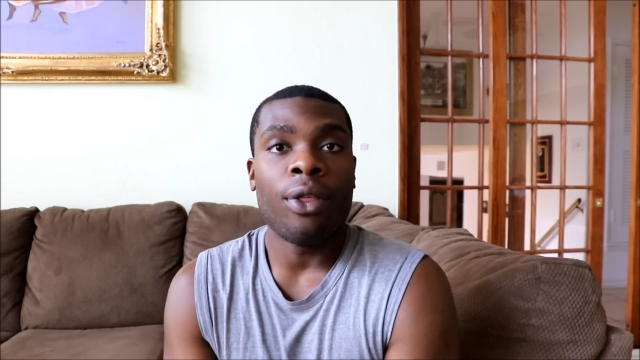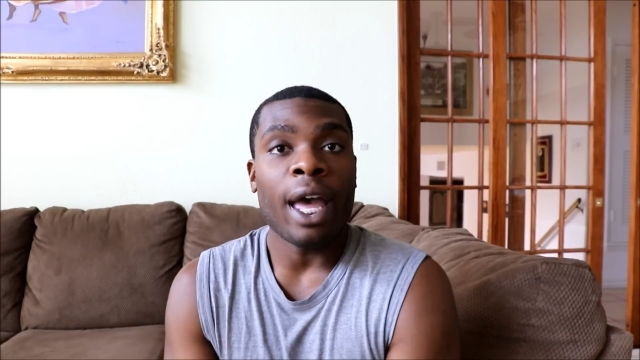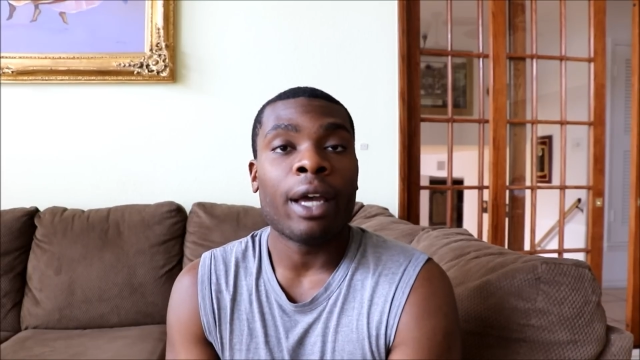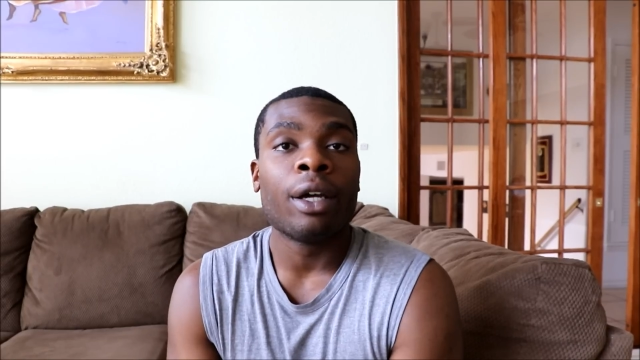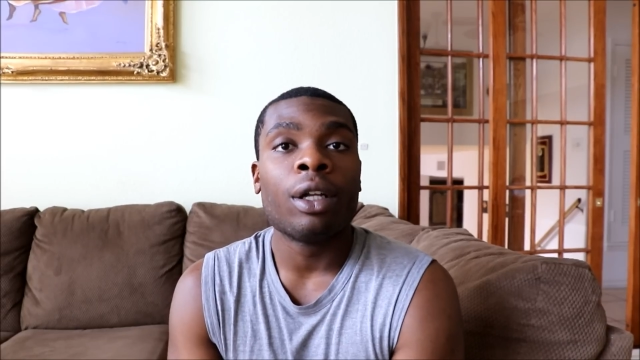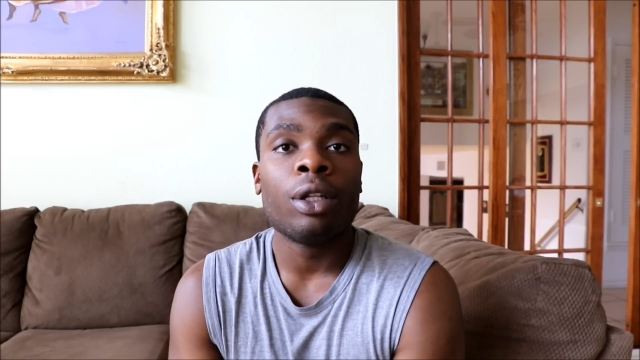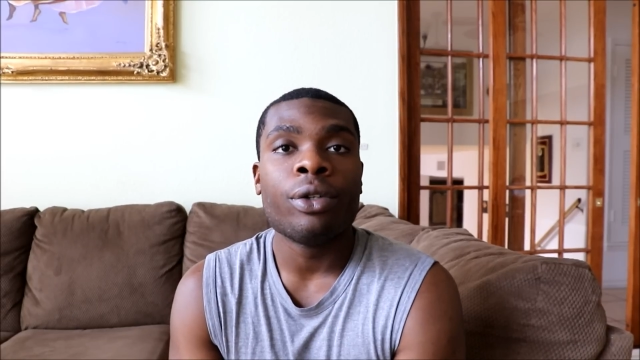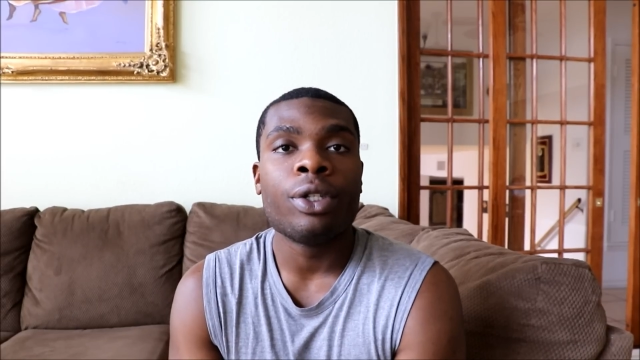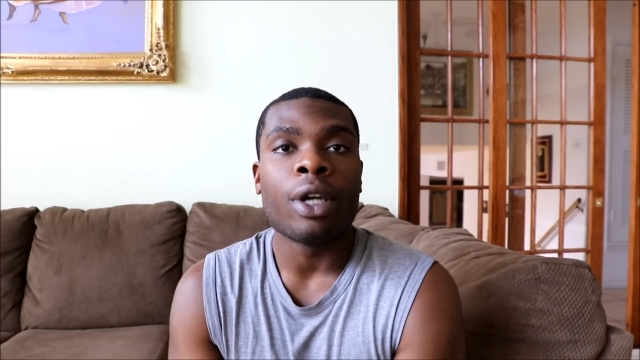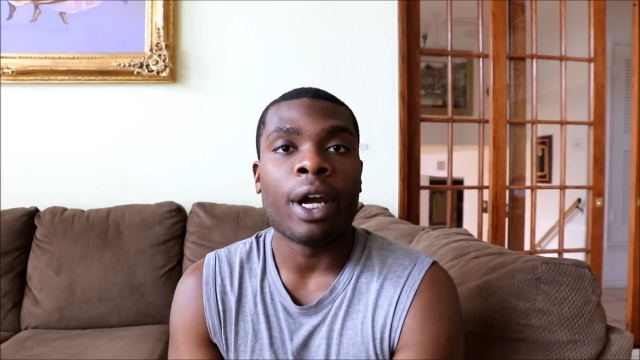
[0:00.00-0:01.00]
That
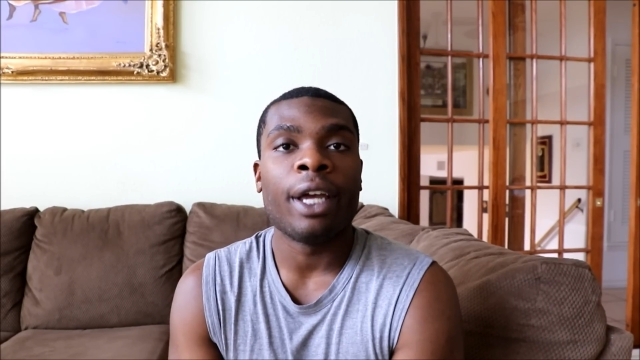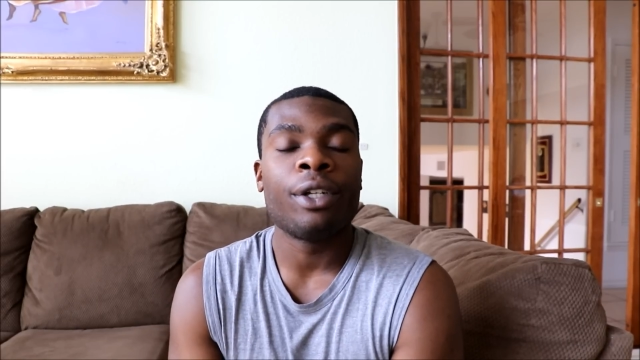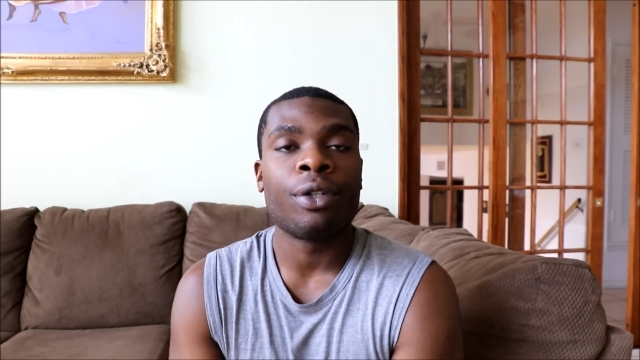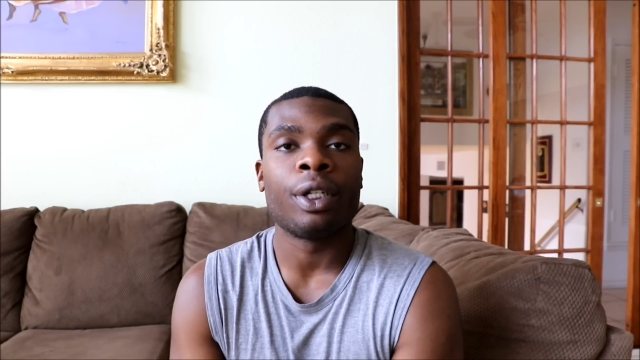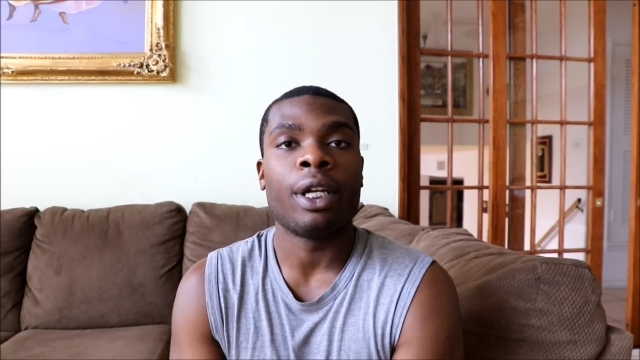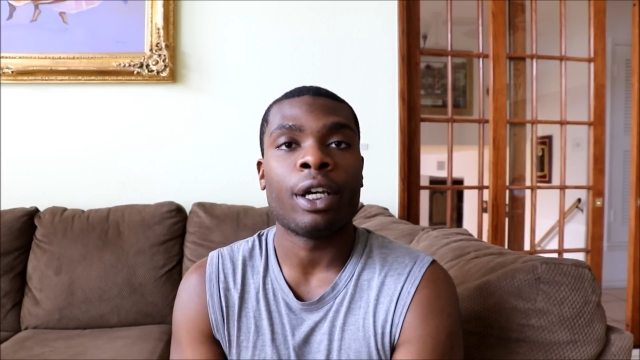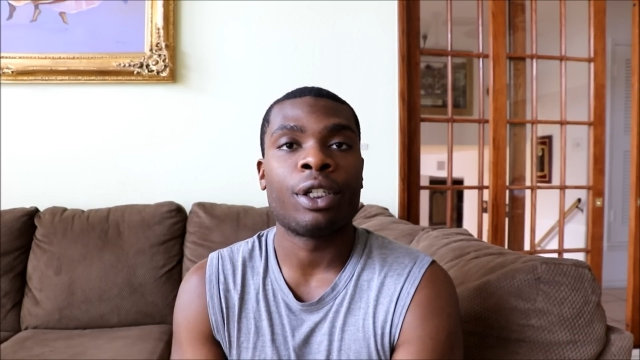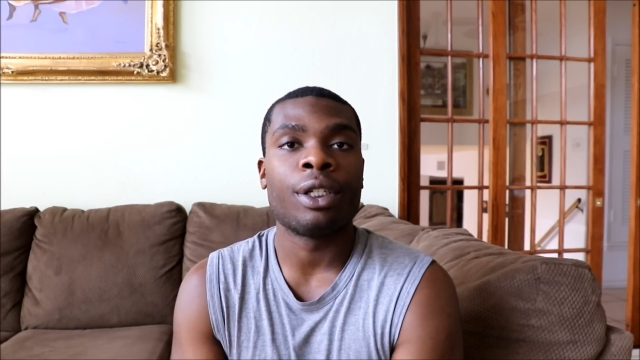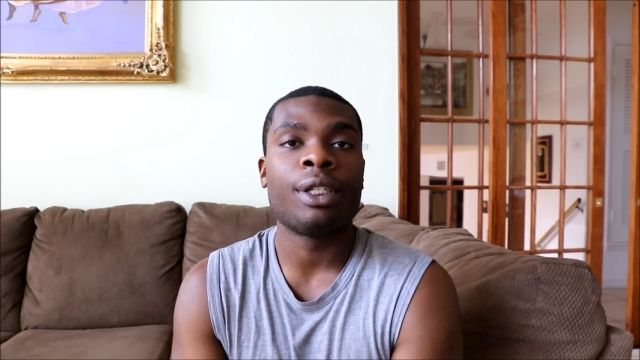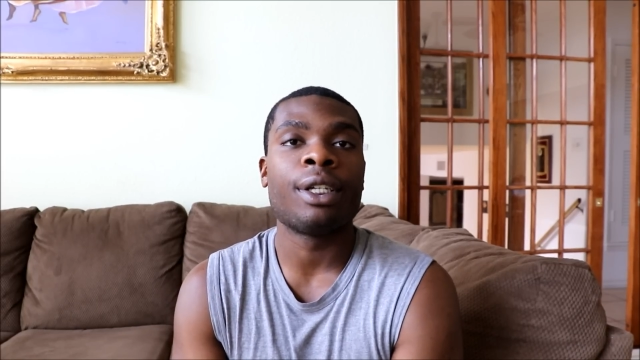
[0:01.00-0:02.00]
concludes our
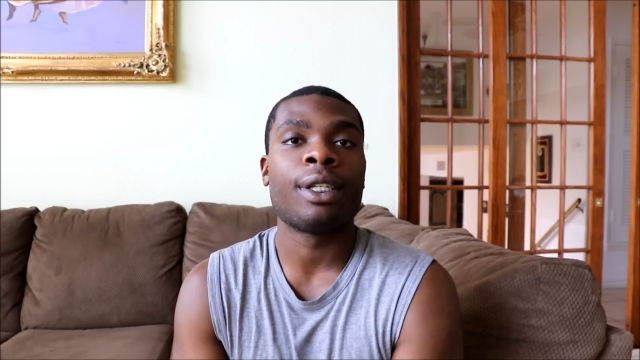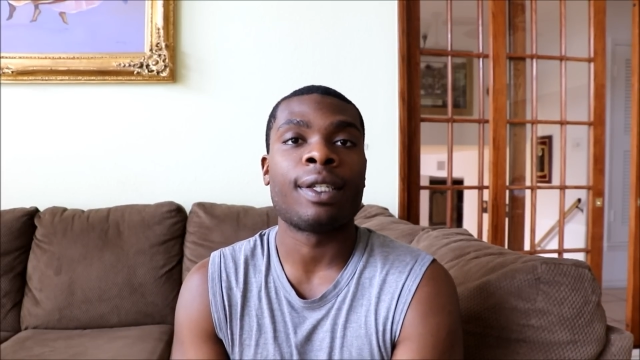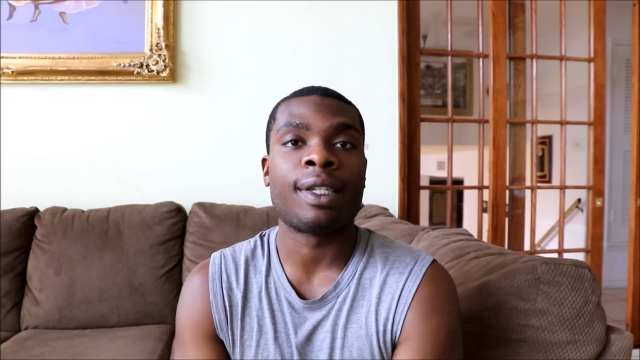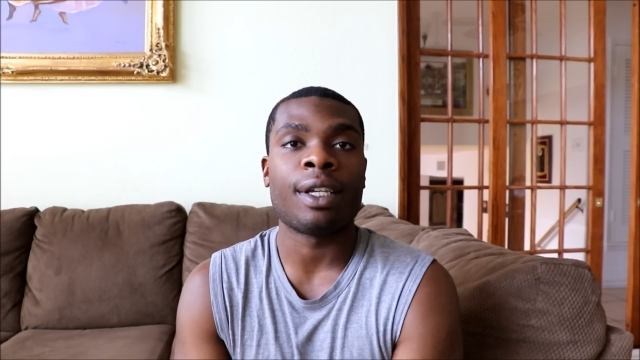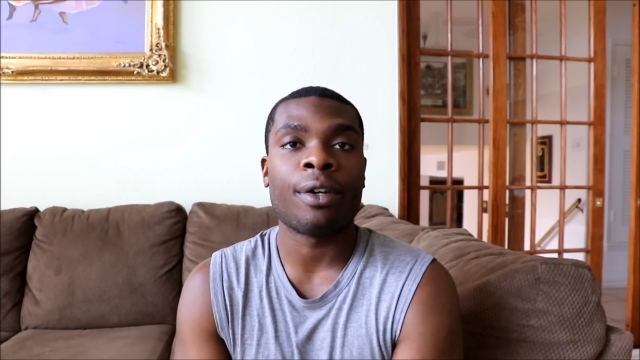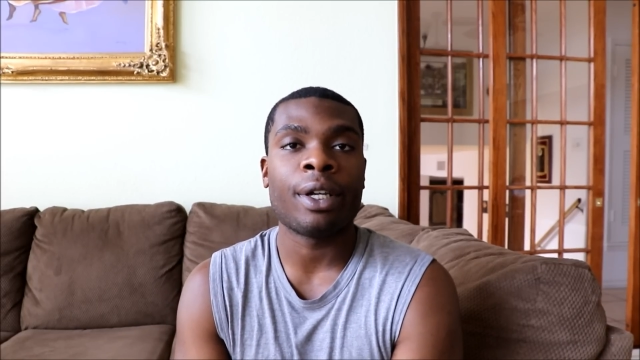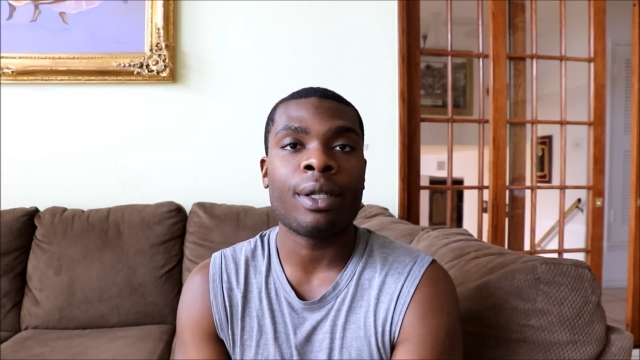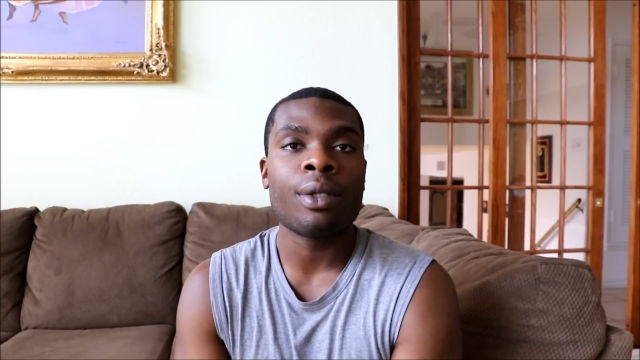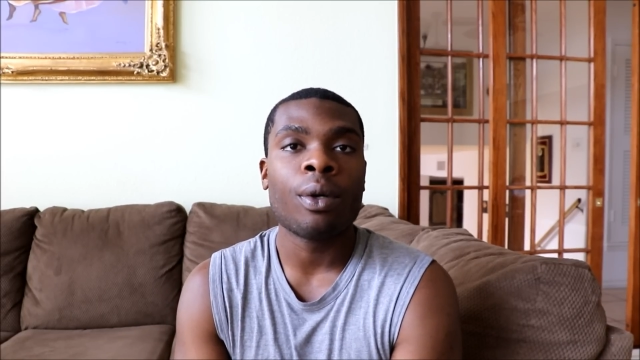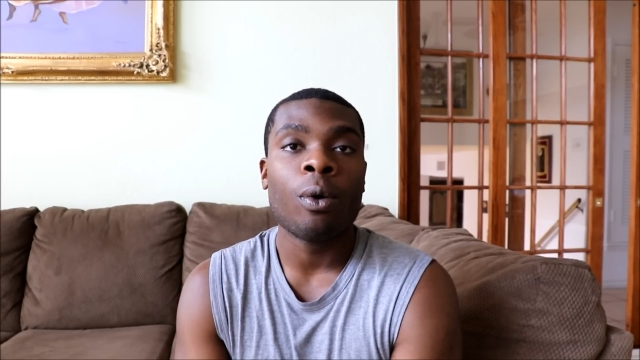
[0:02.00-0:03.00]
introduction to this
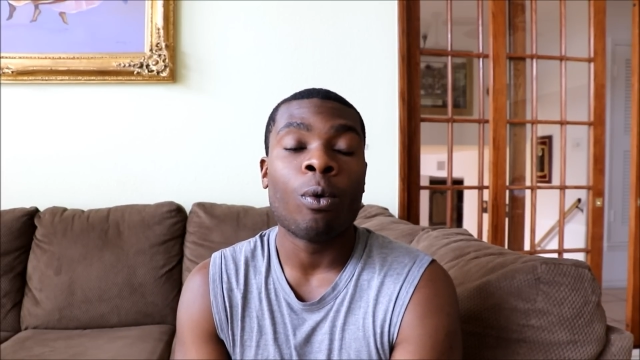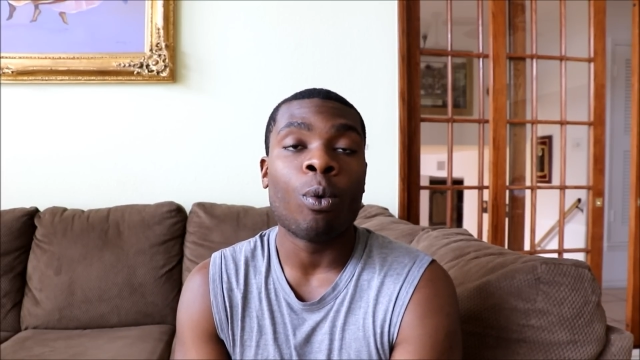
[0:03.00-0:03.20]
series.